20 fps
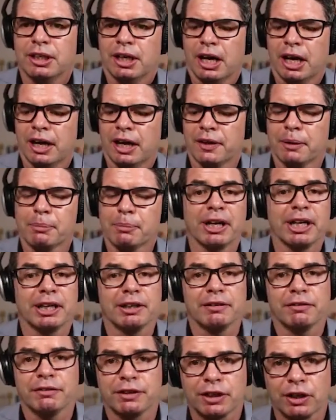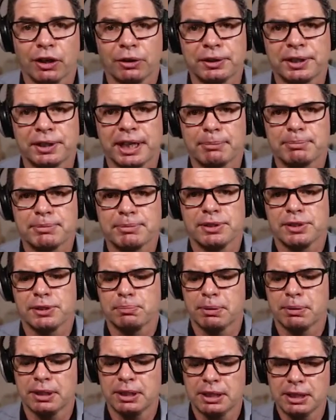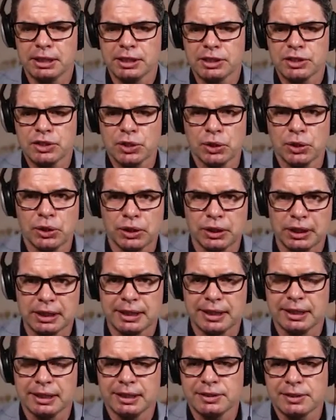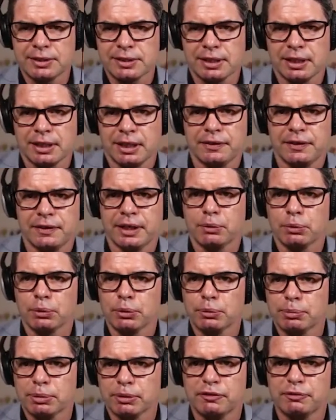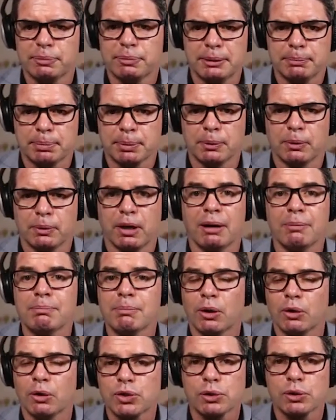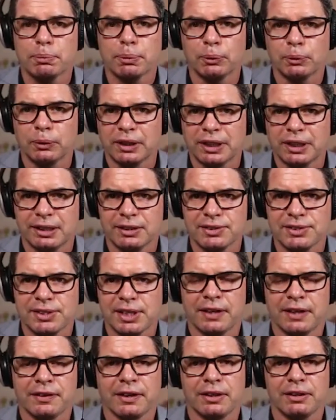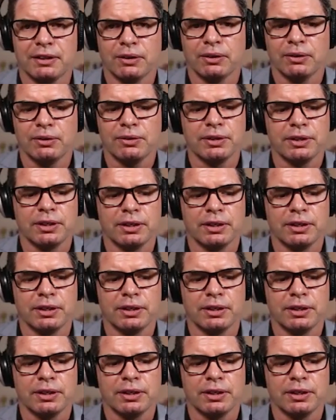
and they might have even co-captains, but internally inside that group of people are multiple leaders, and they know